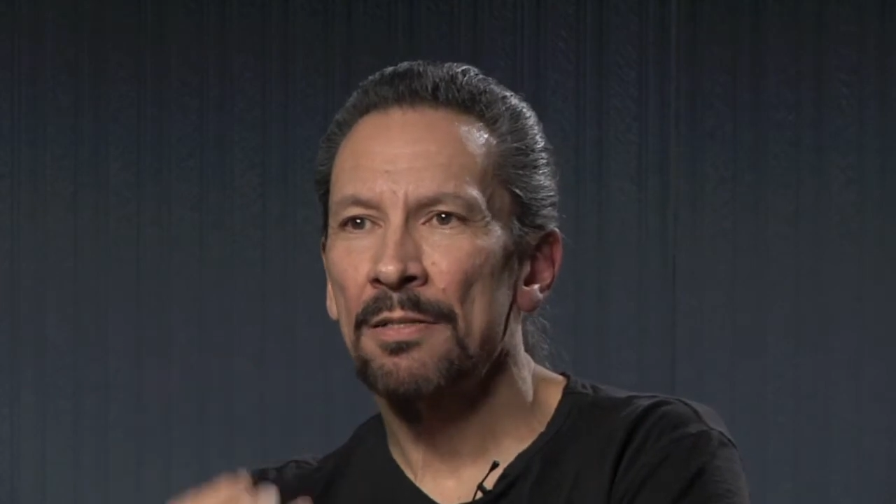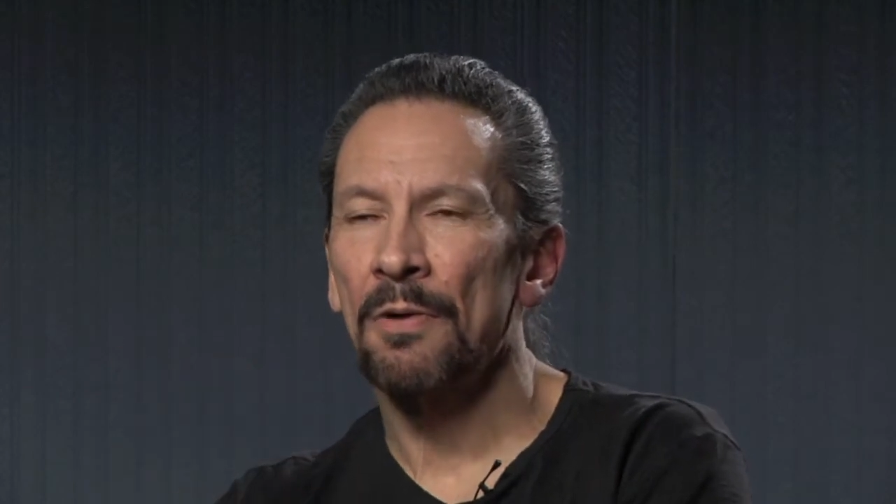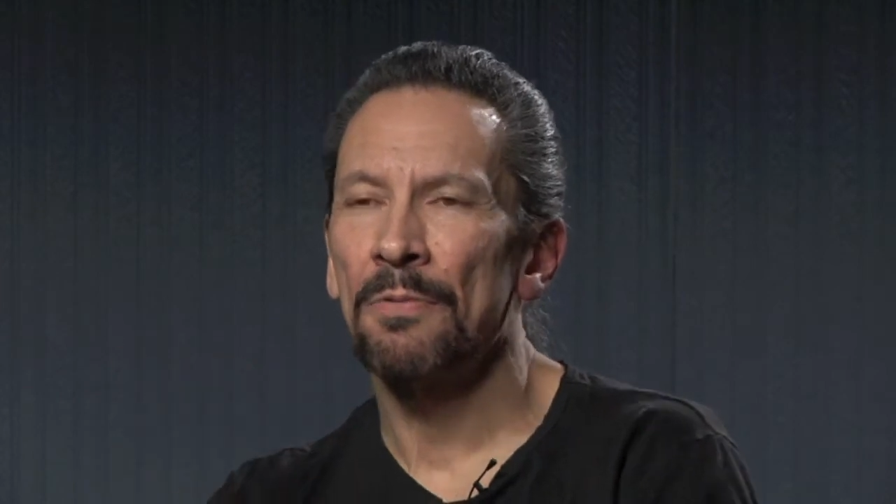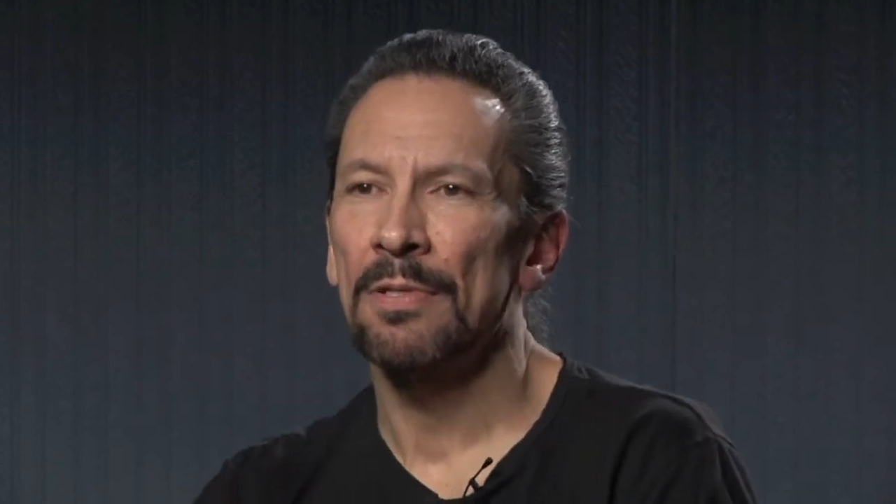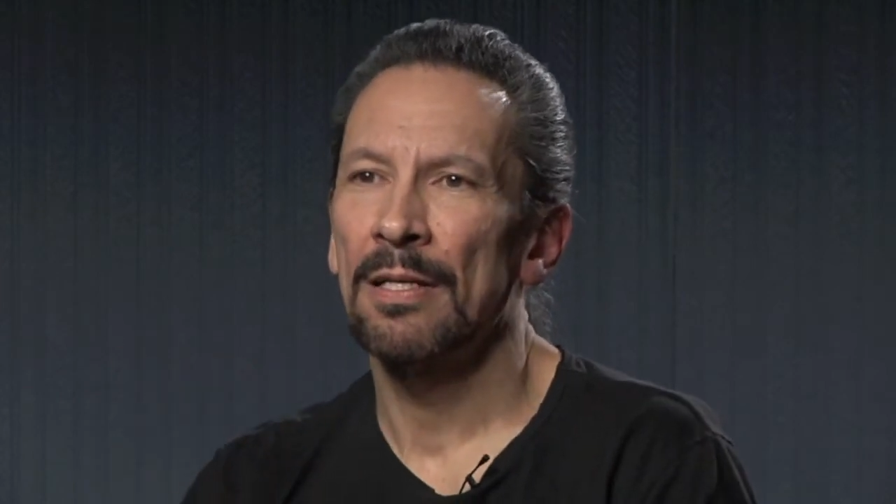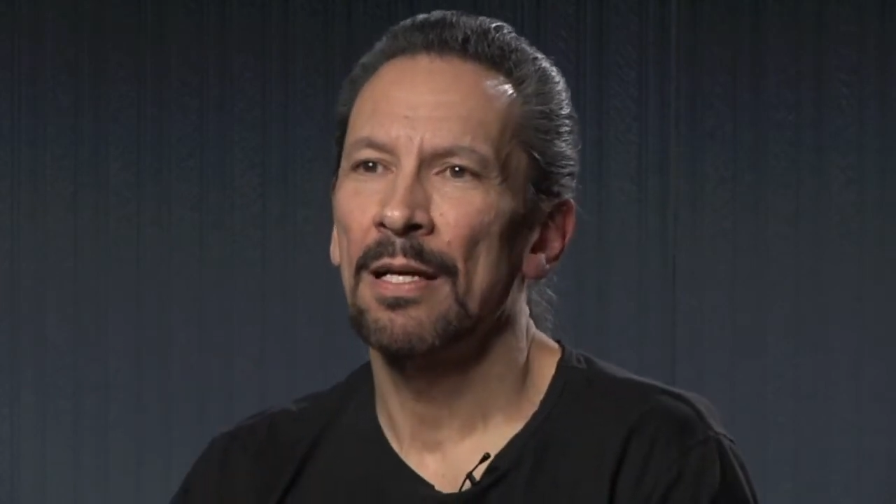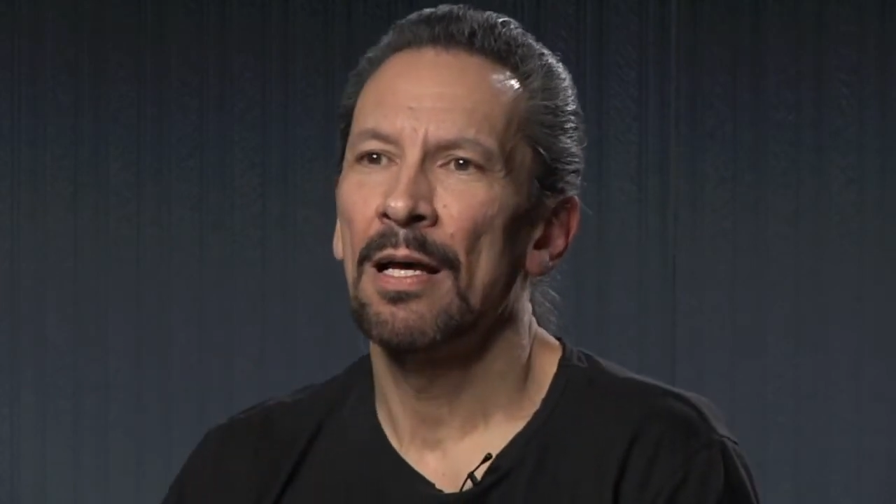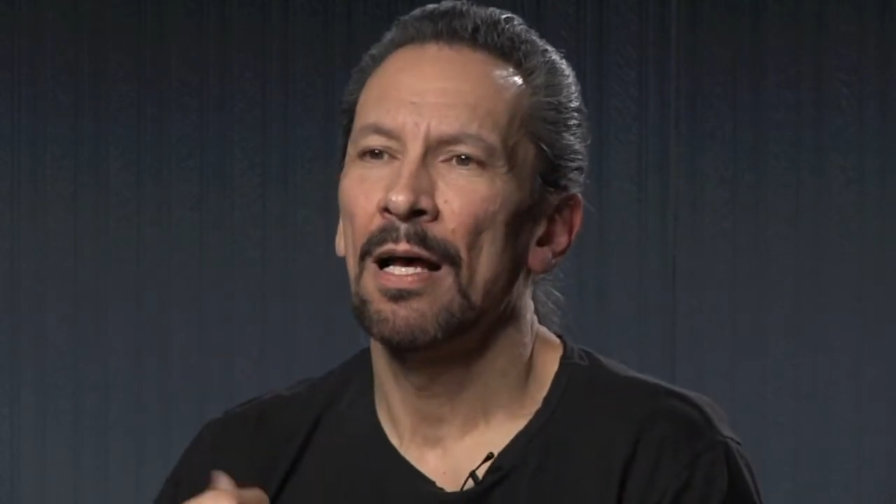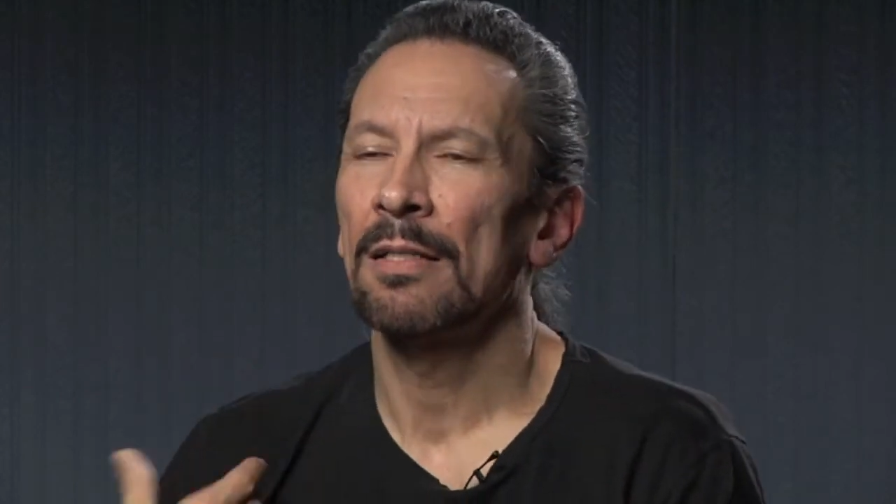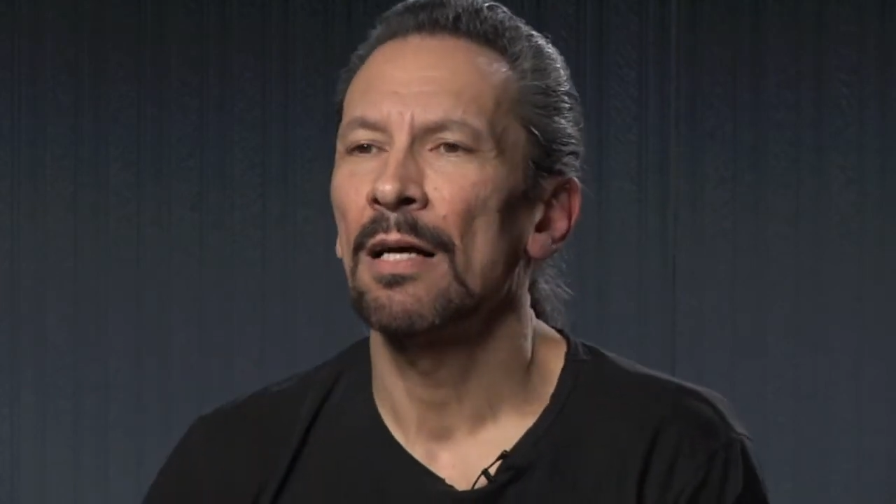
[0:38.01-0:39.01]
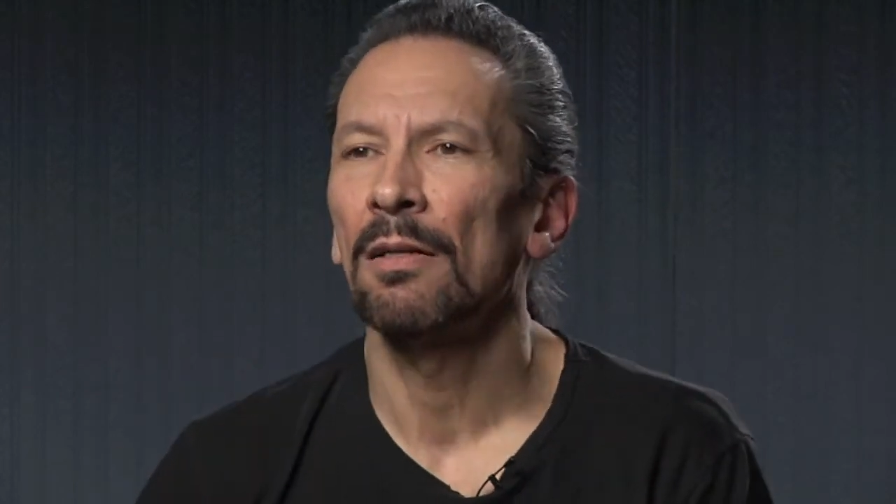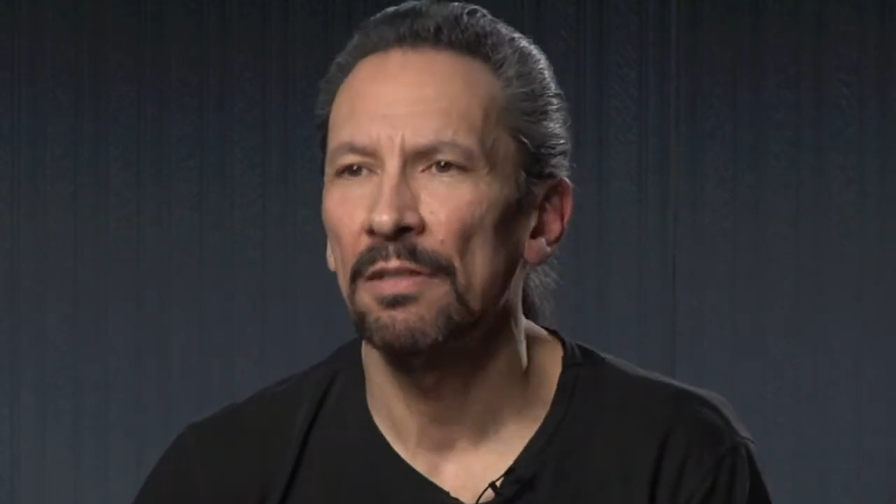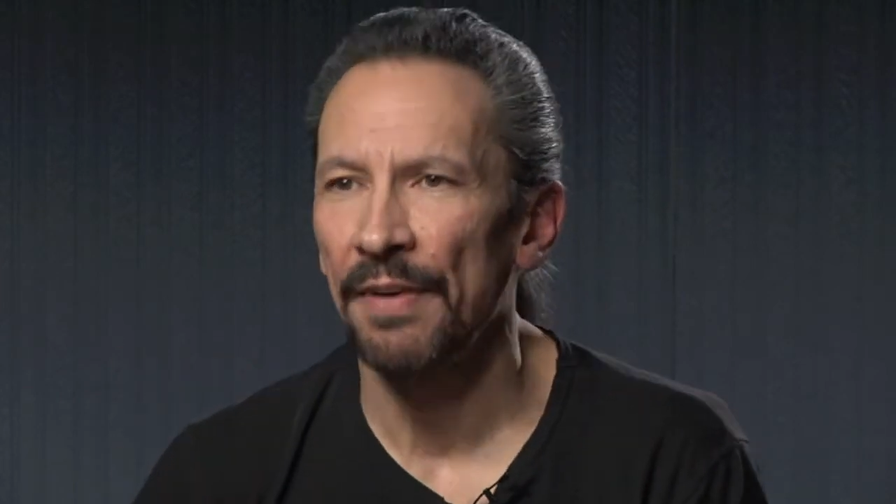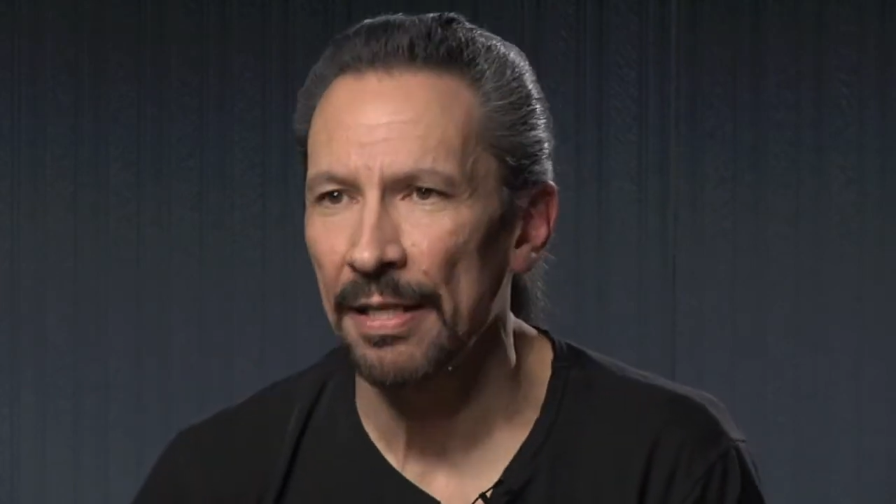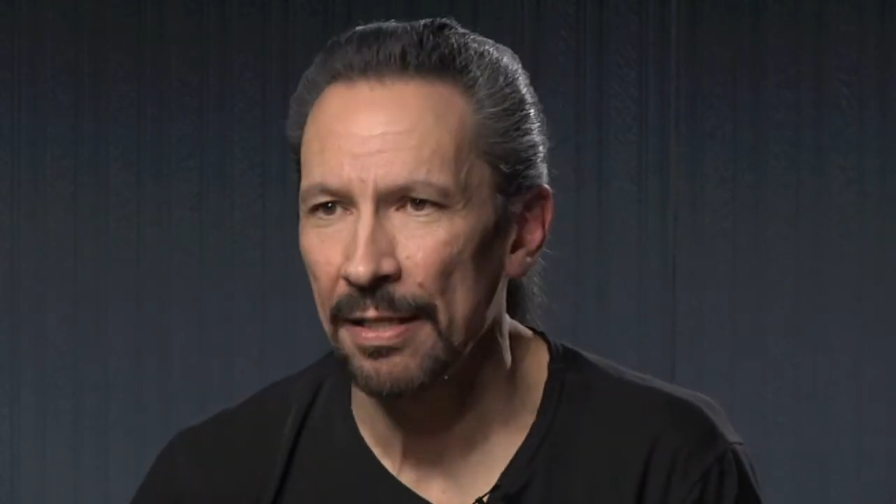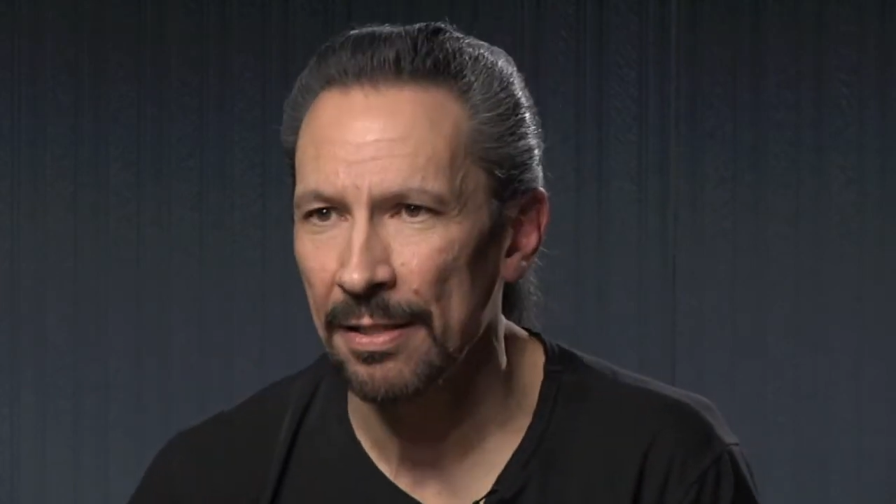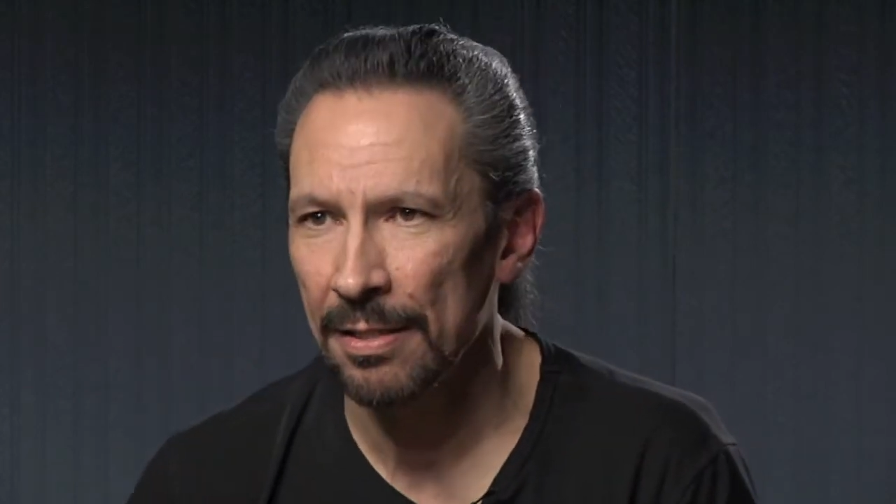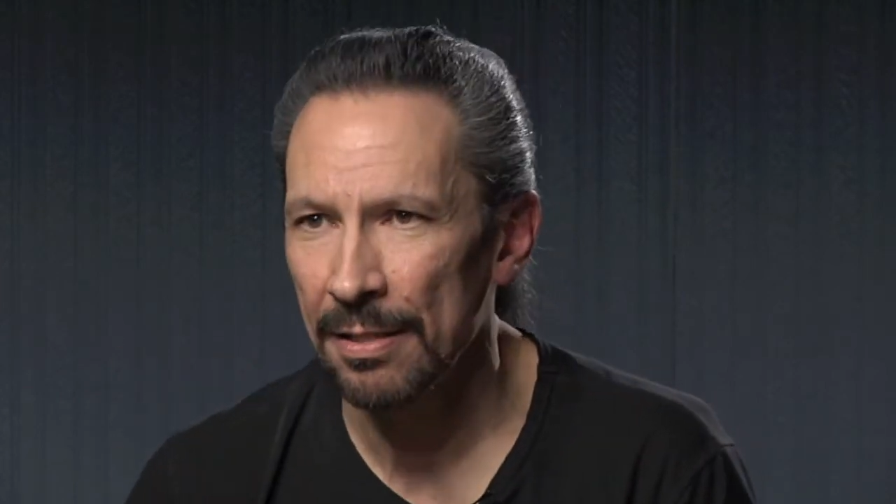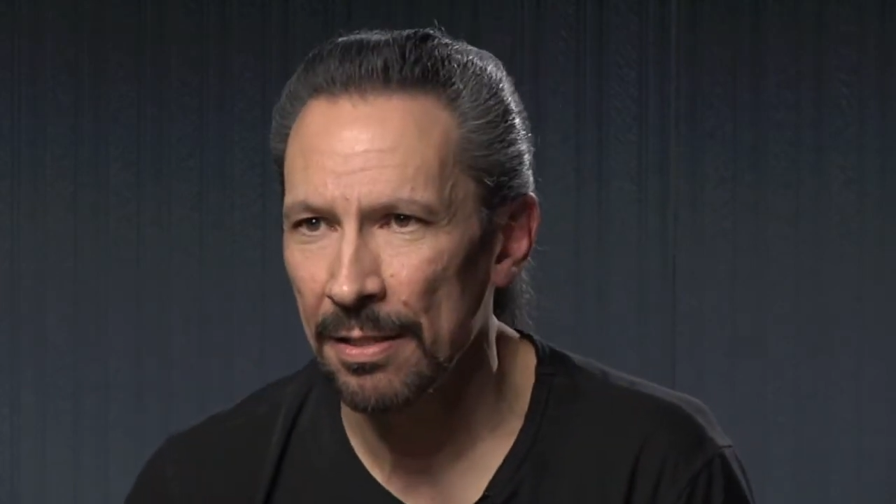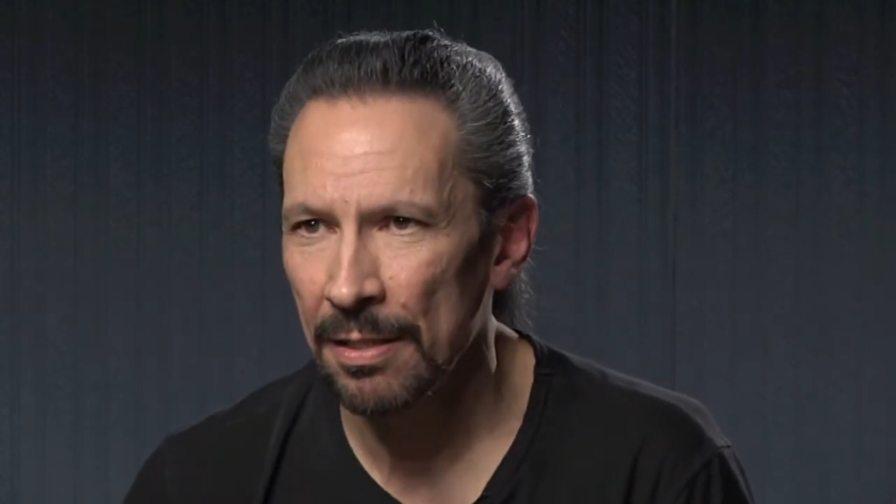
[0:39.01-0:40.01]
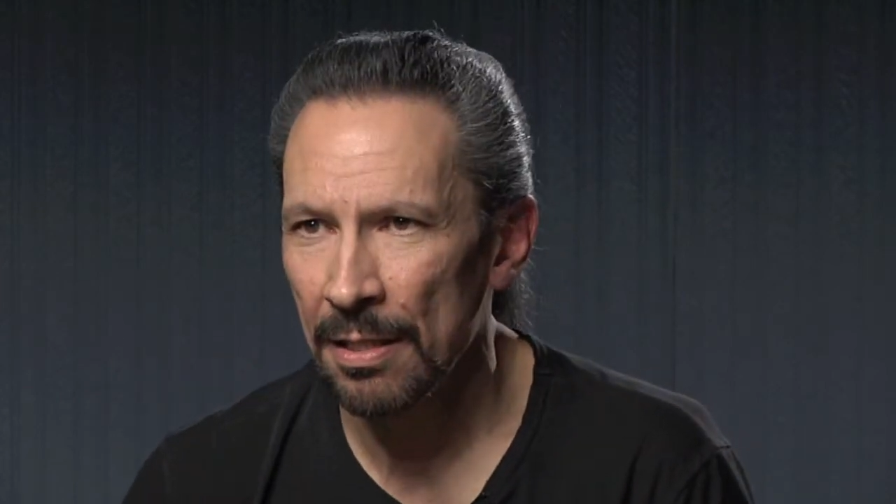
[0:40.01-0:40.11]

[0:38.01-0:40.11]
don't cultivate it.